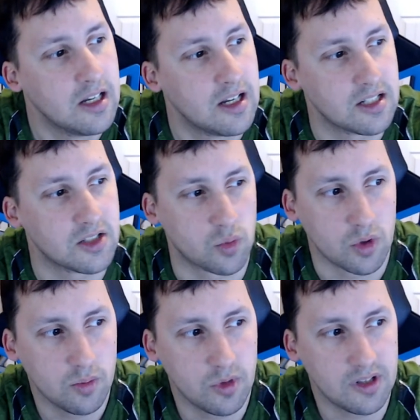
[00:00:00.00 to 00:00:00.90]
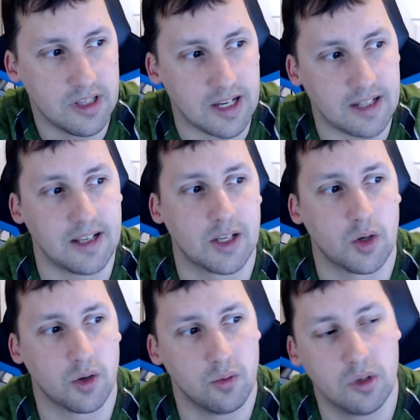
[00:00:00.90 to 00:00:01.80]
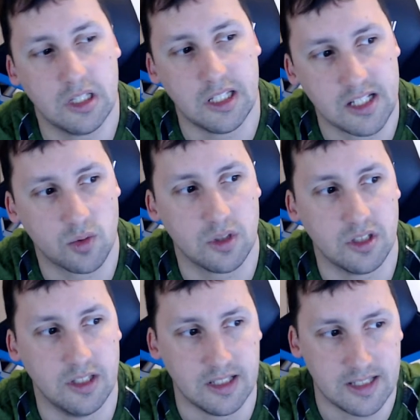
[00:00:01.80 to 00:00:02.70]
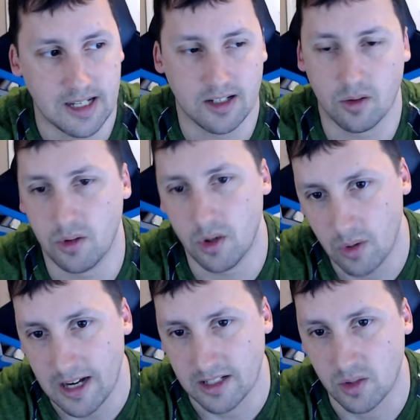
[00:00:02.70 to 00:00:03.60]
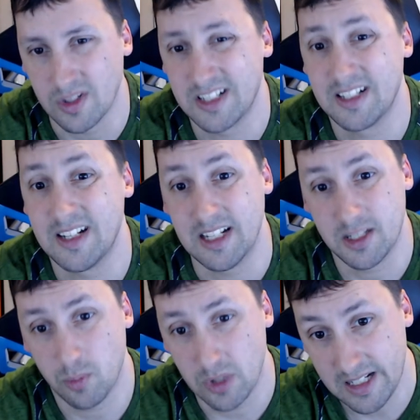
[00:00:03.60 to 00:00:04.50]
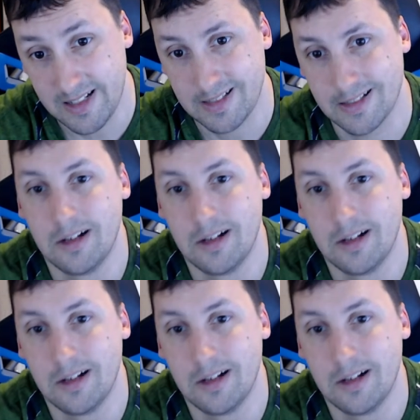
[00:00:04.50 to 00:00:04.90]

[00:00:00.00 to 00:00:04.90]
It is rumored that it could release with Nintendo Direct, which takes place